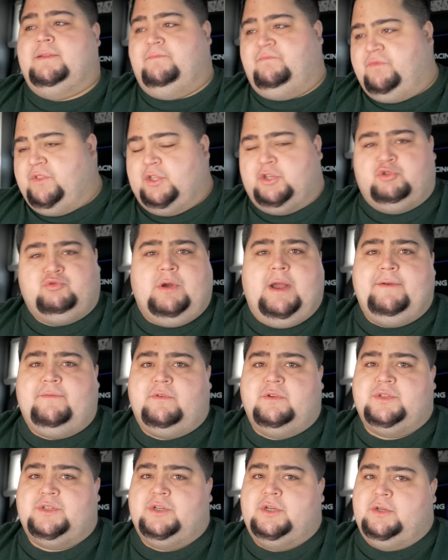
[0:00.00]
the
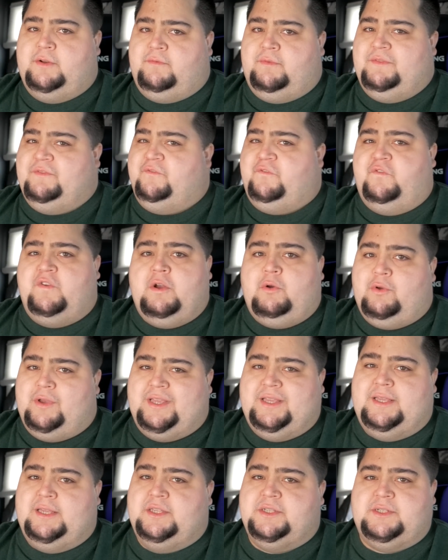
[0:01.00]
drivers could very
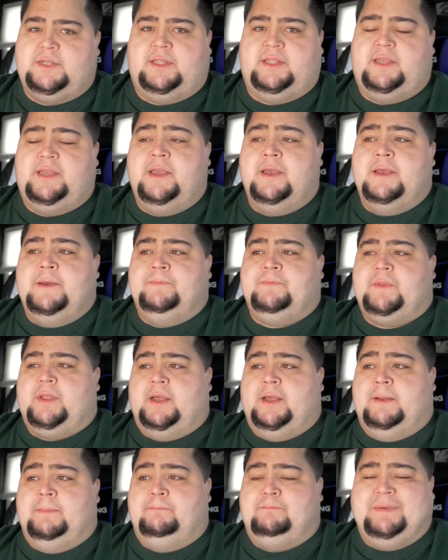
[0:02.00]
easily
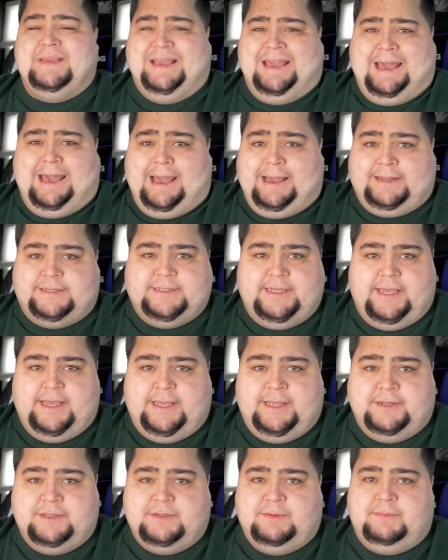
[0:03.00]
um, be hacked,
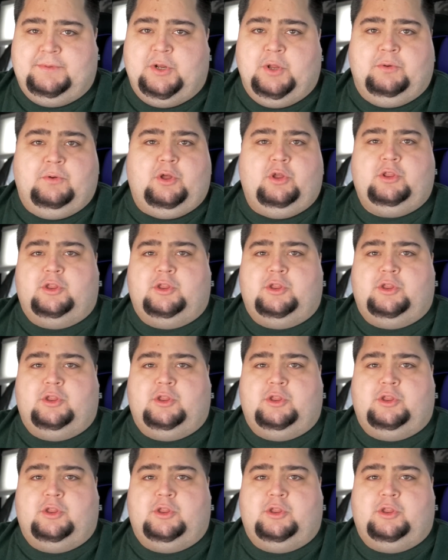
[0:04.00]
and you know,